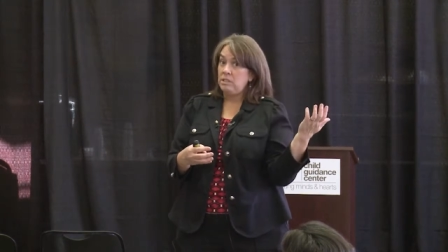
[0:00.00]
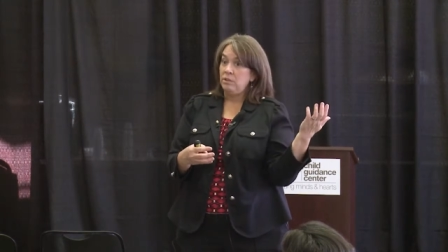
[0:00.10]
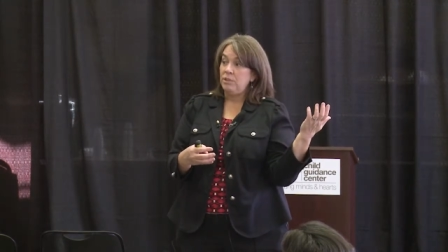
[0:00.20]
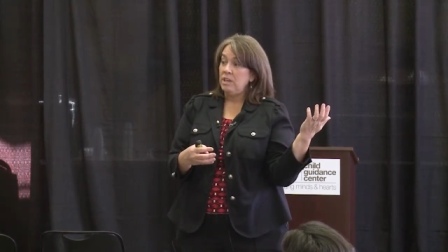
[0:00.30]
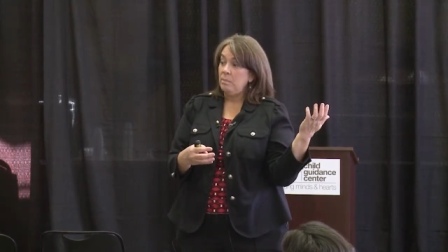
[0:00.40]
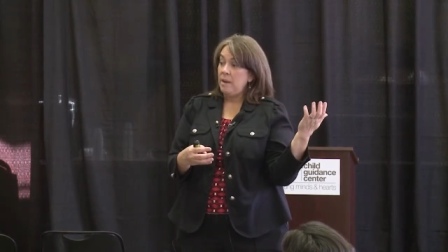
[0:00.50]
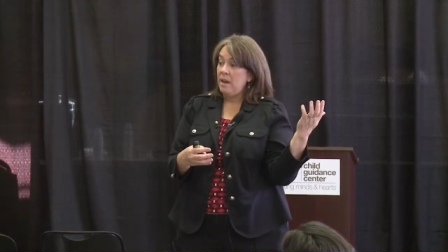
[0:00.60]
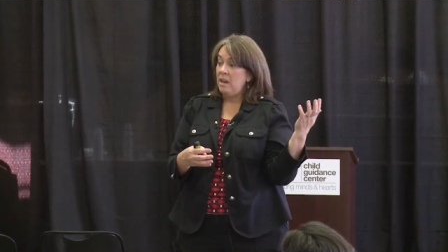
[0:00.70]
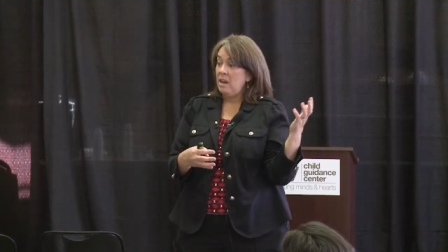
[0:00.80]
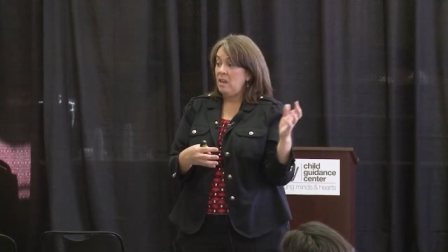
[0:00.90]
still think
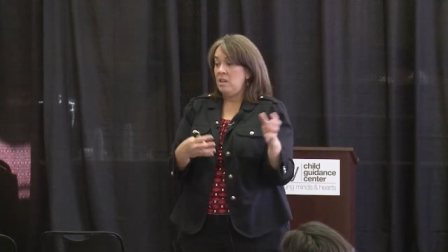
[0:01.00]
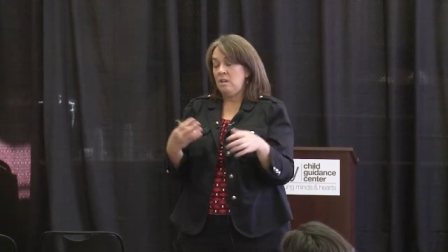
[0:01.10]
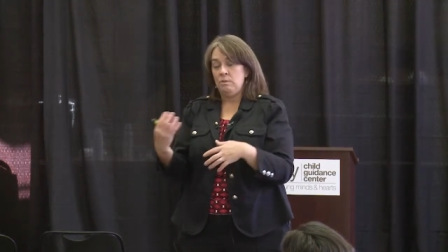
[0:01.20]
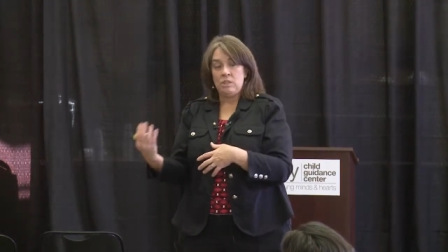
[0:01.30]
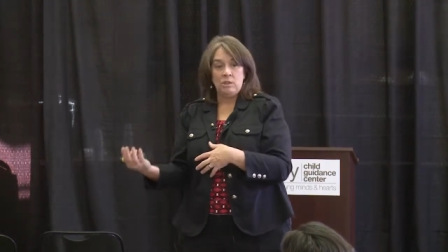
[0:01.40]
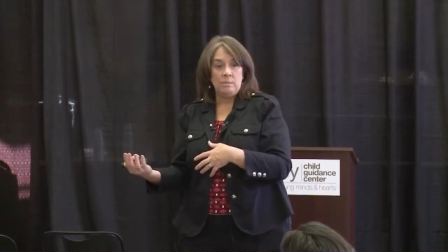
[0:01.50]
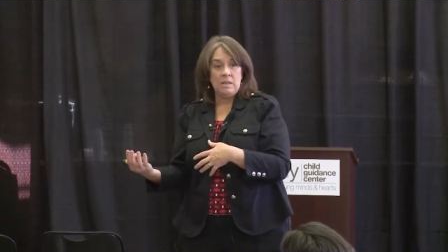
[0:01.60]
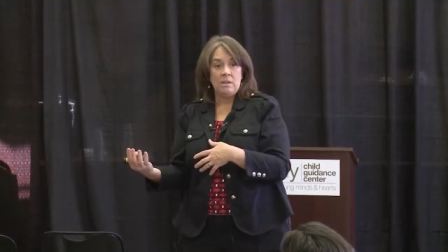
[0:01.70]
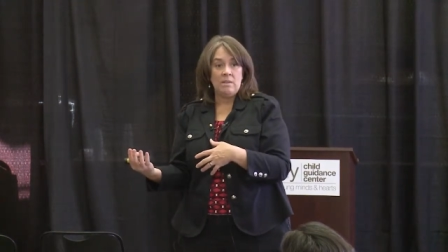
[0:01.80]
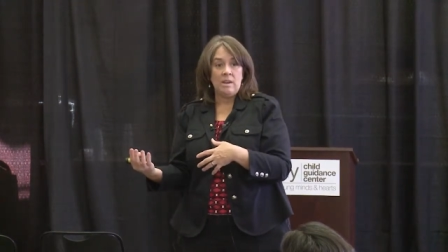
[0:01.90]
about it. It would still
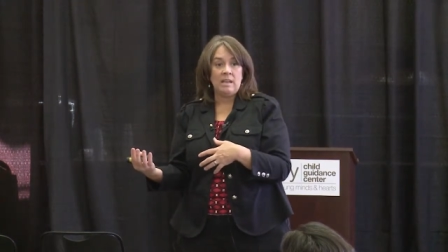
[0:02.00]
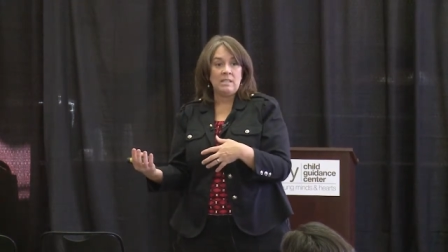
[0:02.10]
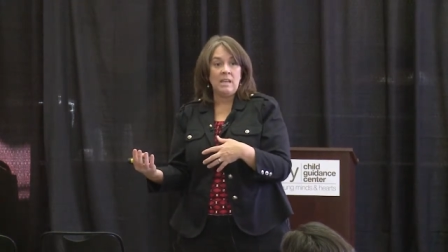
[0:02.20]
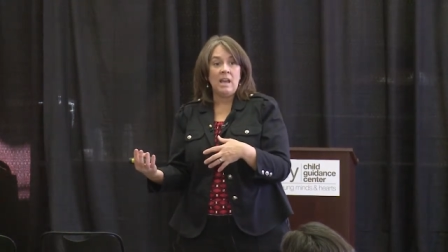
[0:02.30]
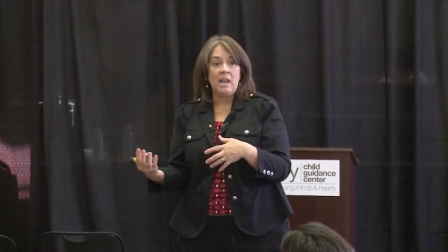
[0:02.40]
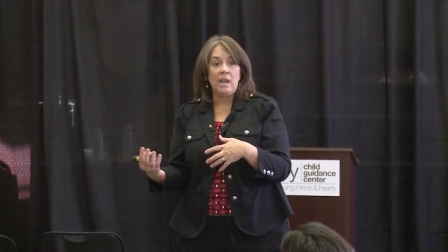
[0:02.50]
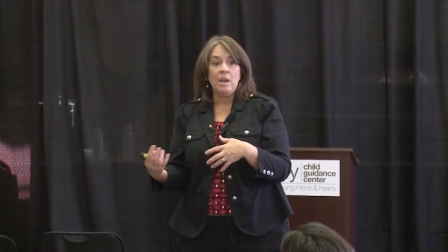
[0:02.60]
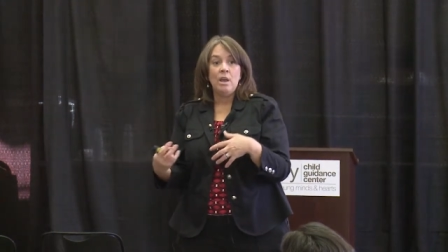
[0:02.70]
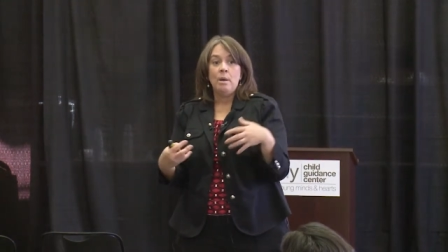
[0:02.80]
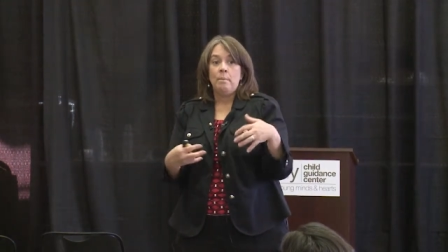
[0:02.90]
be there the next day.